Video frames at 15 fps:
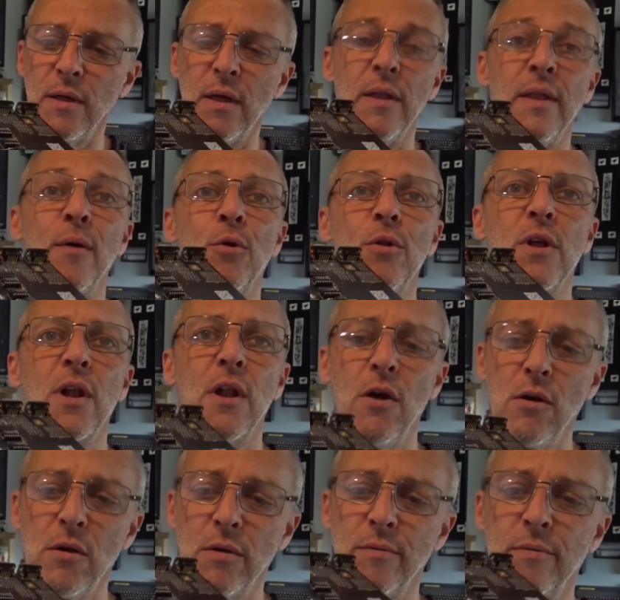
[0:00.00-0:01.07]
now all the
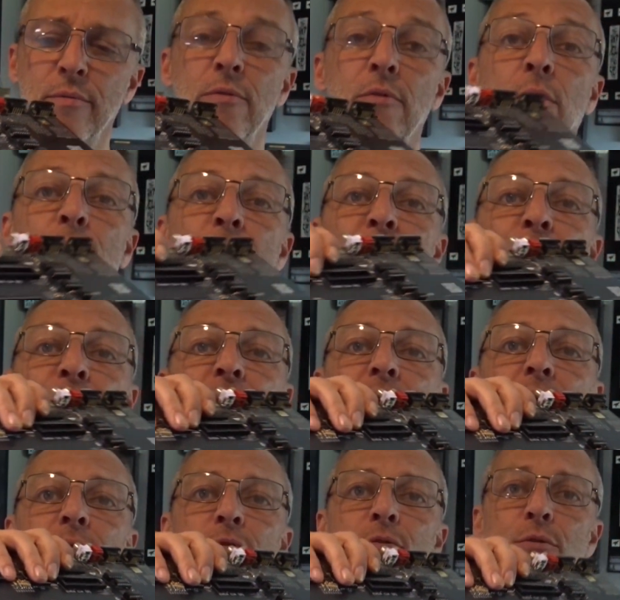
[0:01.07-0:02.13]
clock, all the memory,
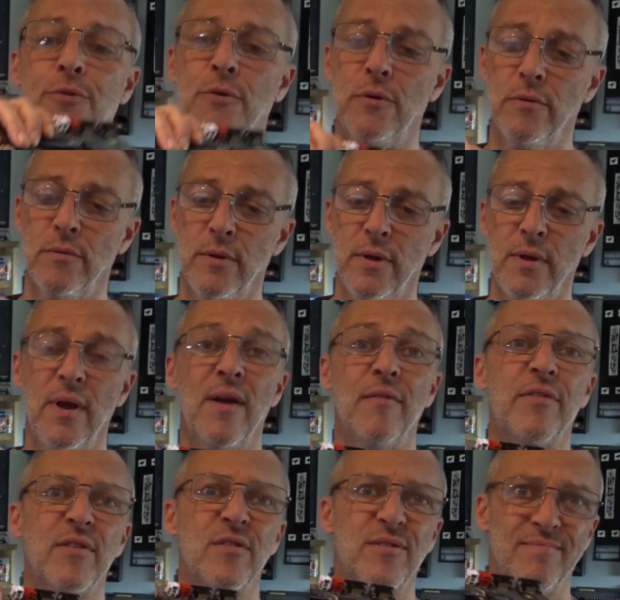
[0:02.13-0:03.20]
it's all done.
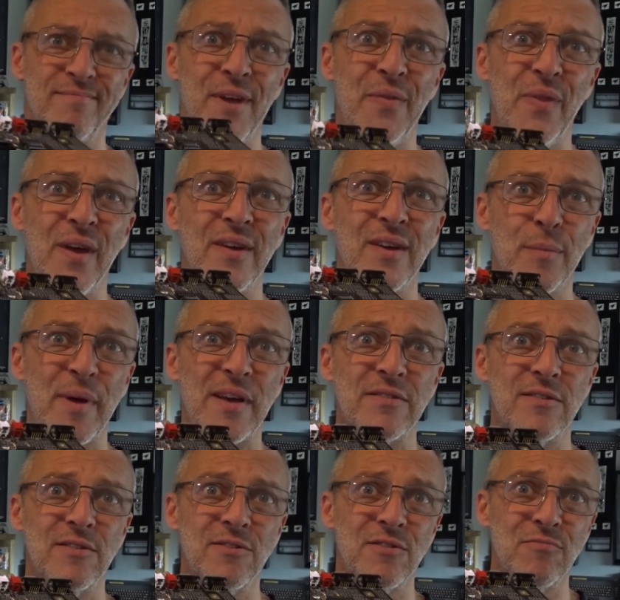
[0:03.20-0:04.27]
Everything's in there,
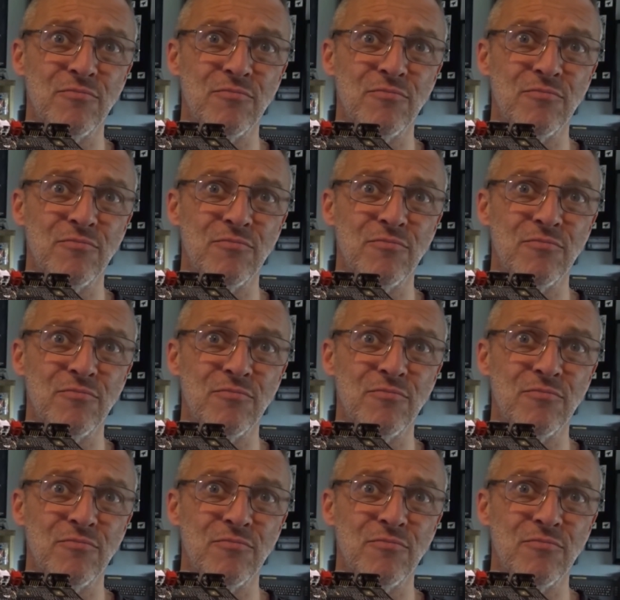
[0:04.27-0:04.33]
capacitors,